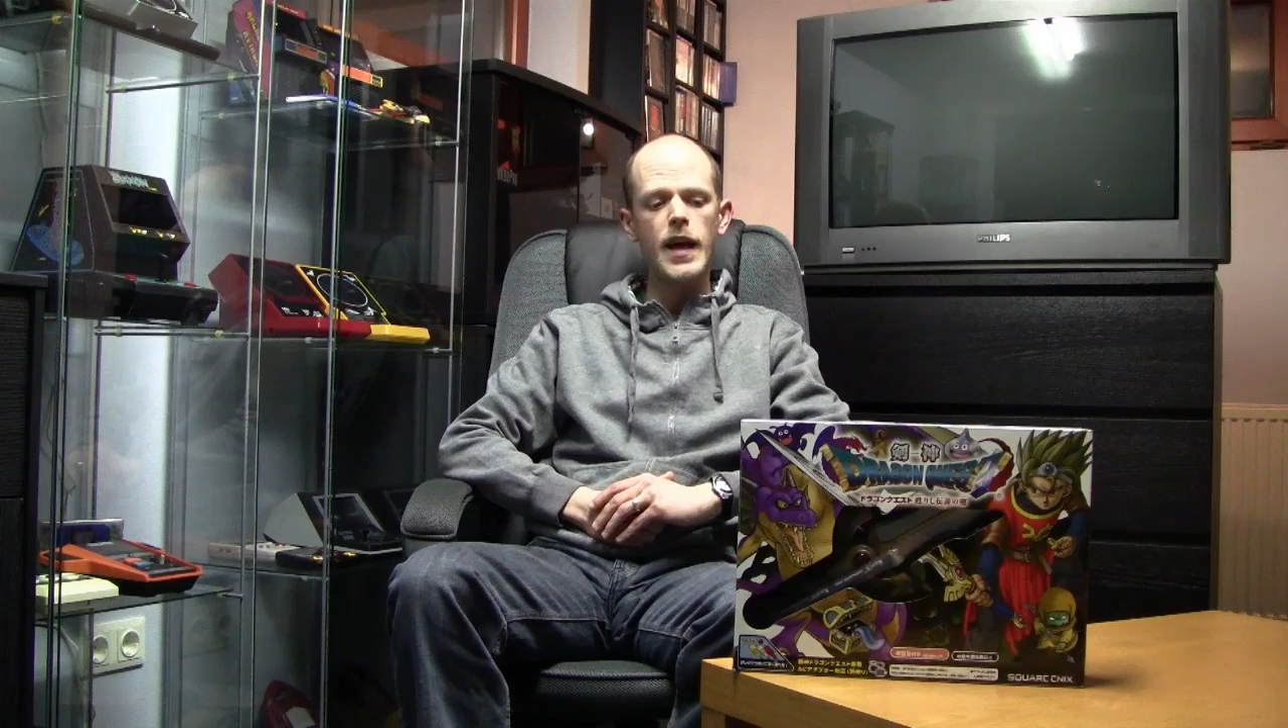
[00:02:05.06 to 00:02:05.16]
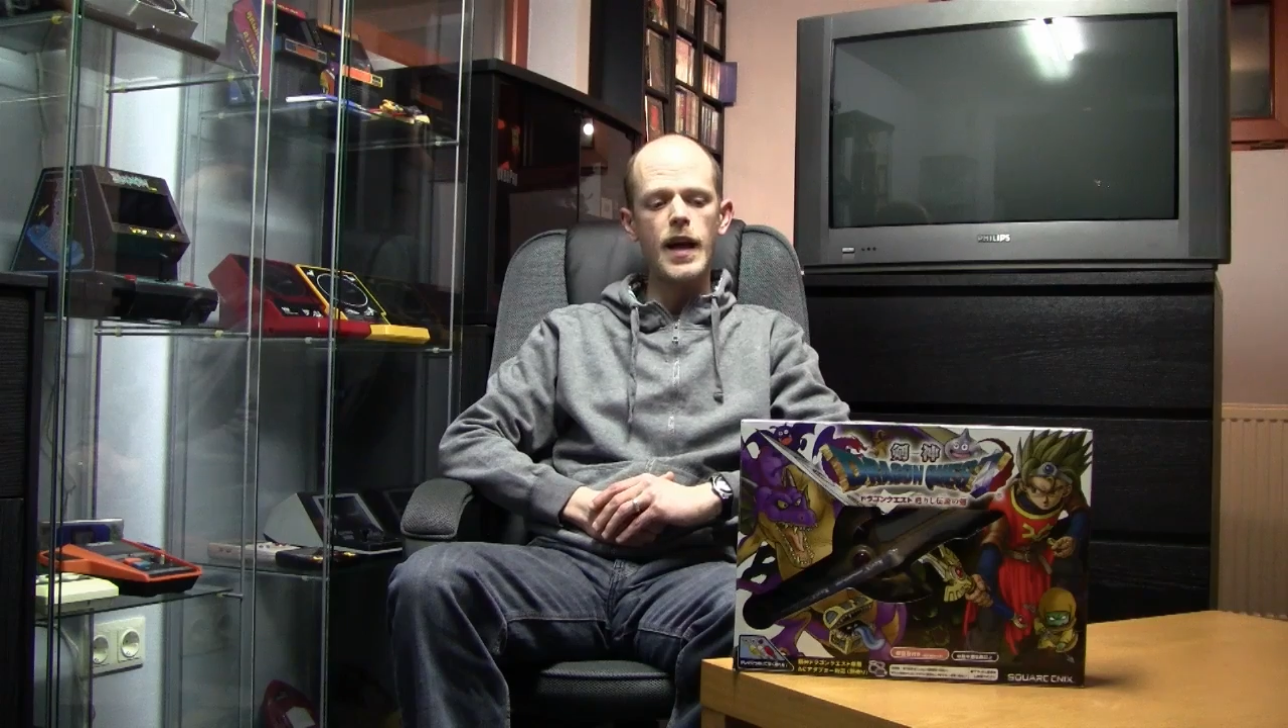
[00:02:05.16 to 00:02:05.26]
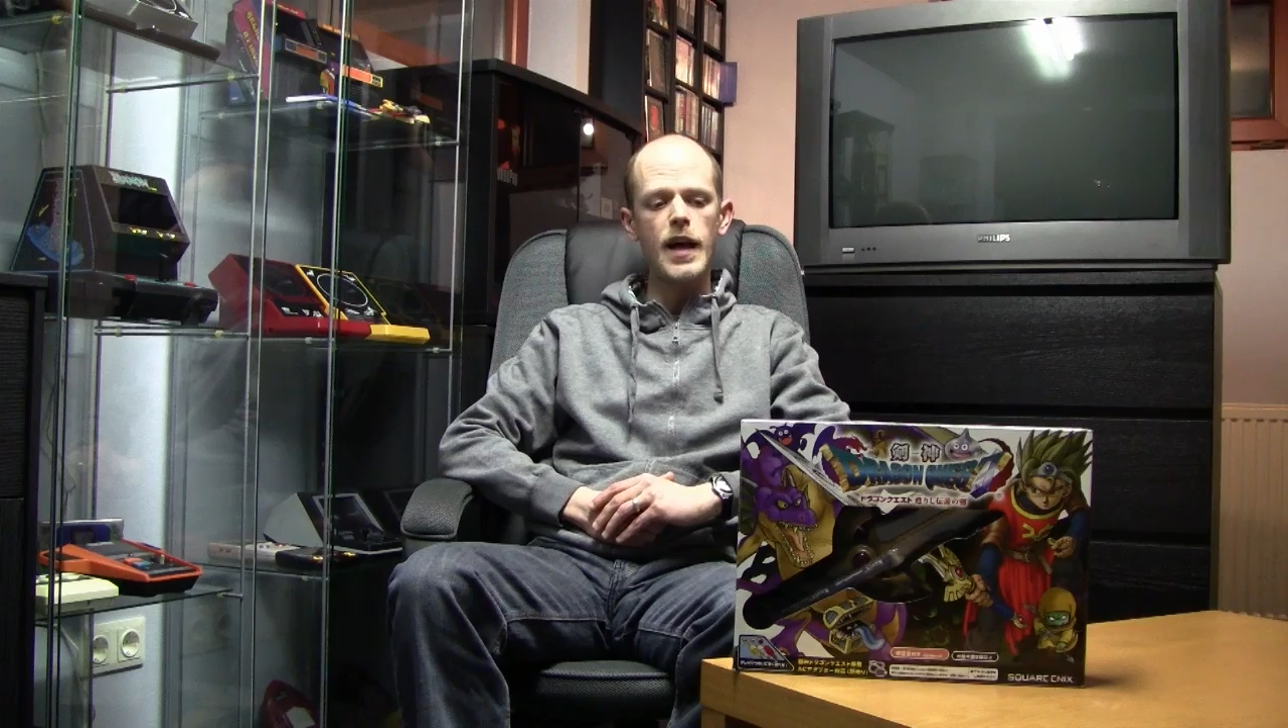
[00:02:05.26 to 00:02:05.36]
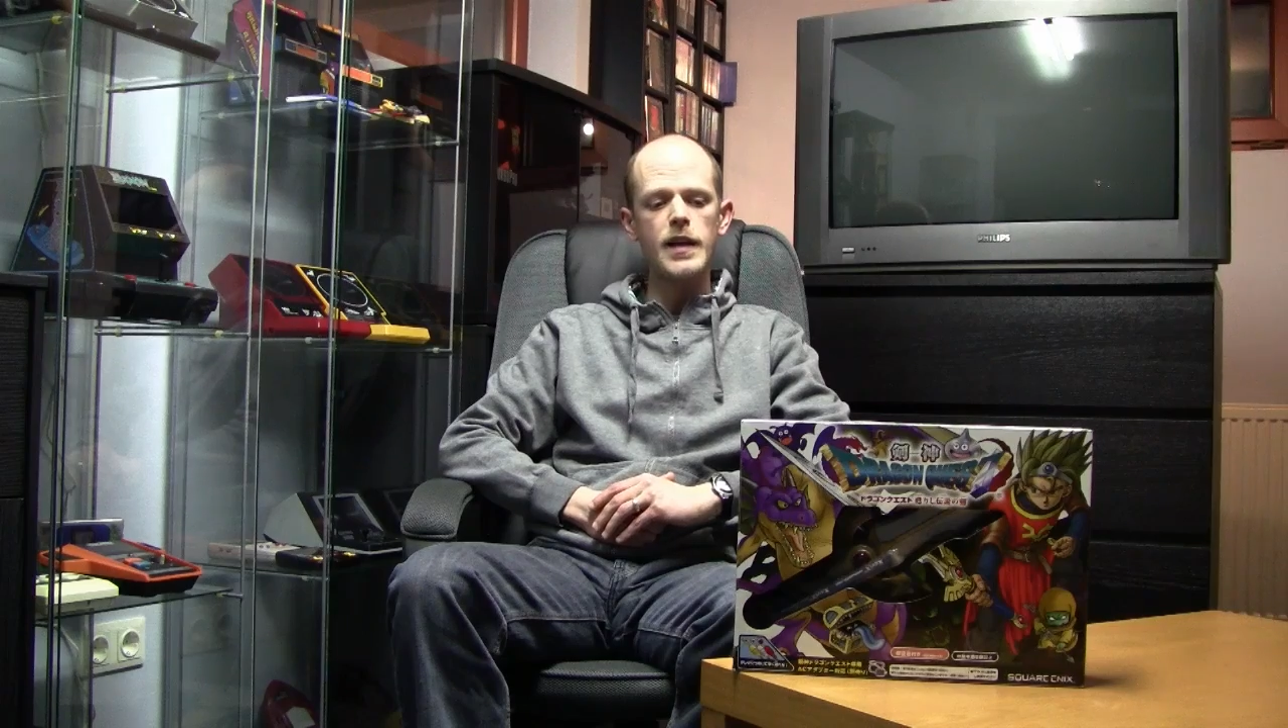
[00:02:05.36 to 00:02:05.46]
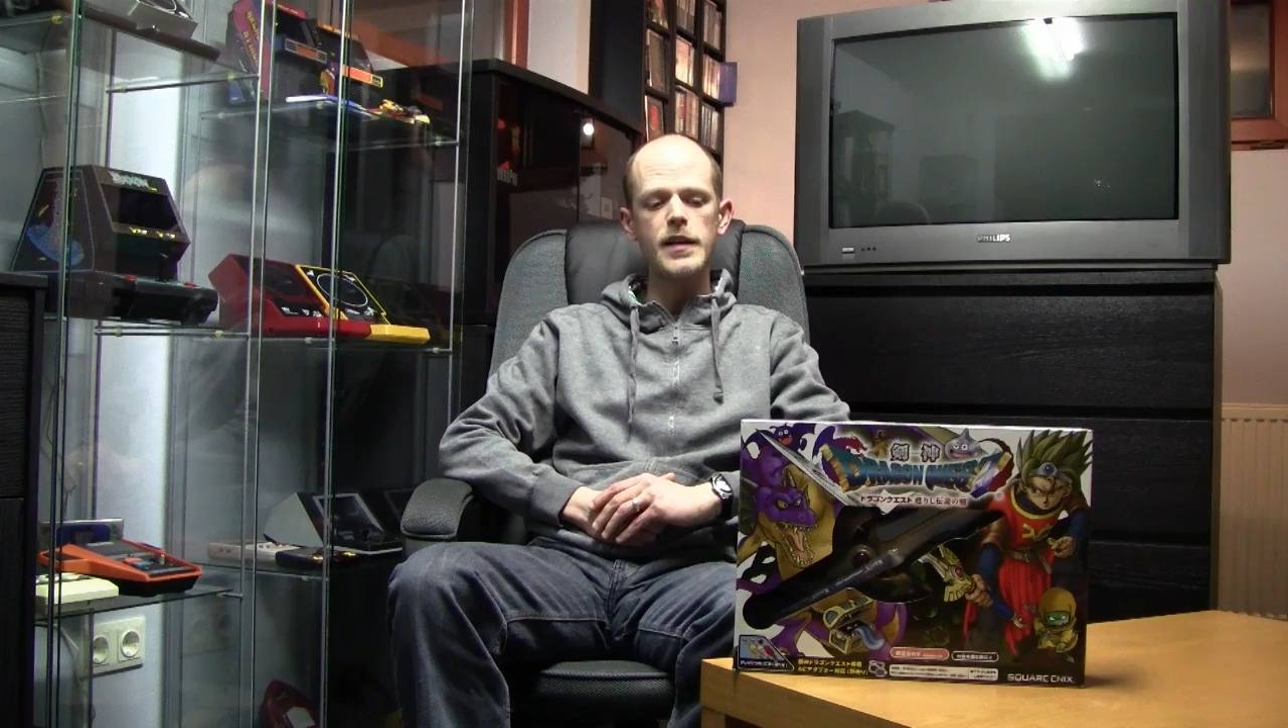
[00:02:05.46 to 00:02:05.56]

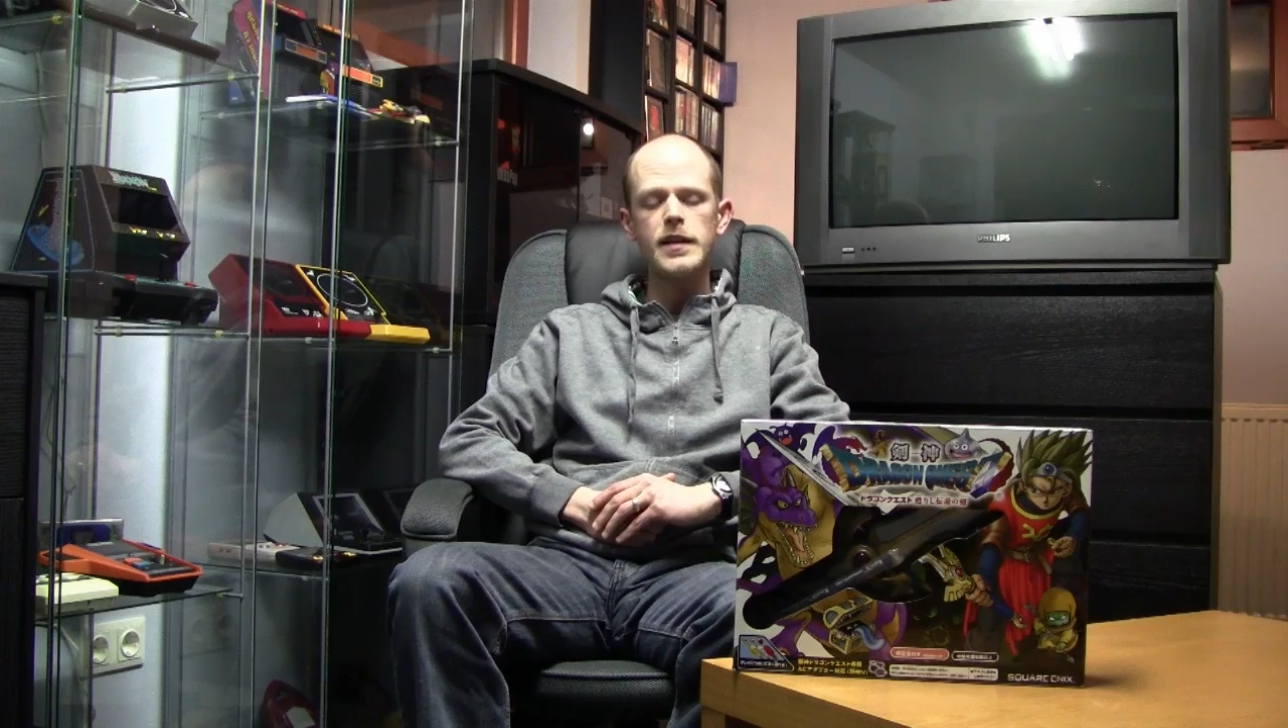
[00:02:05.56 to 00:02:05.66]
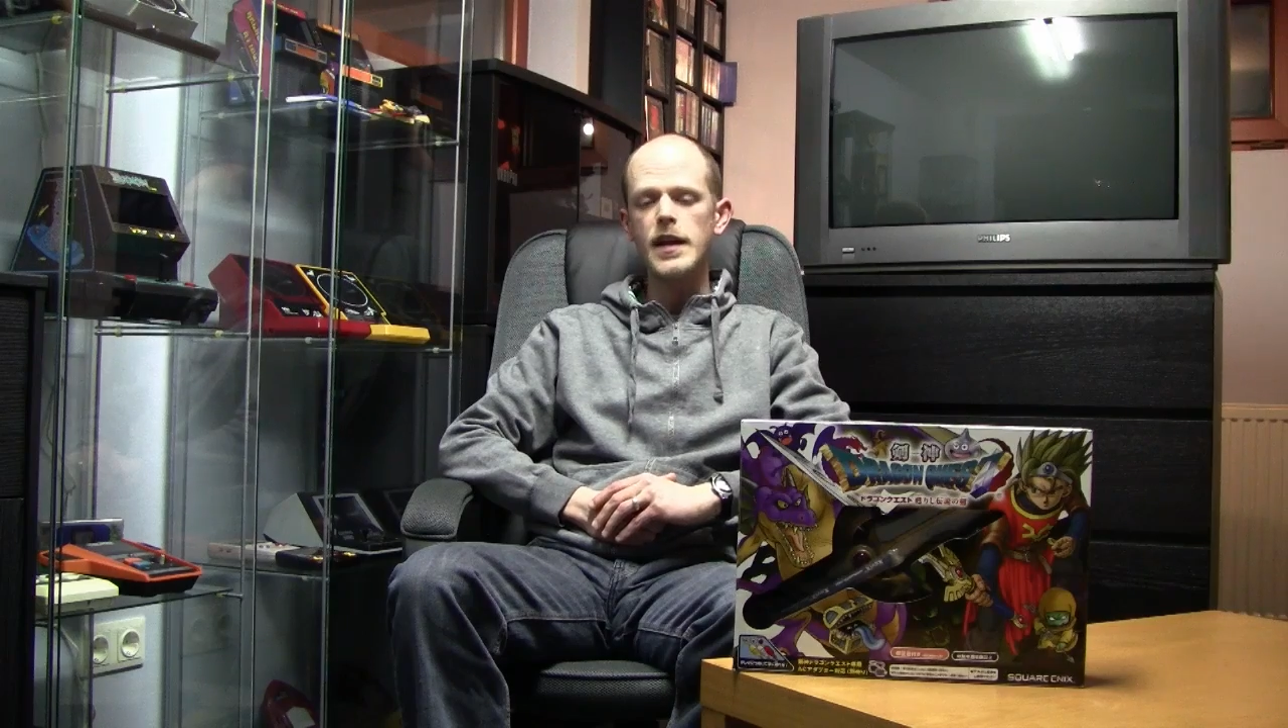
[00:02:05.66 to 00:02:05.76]
and at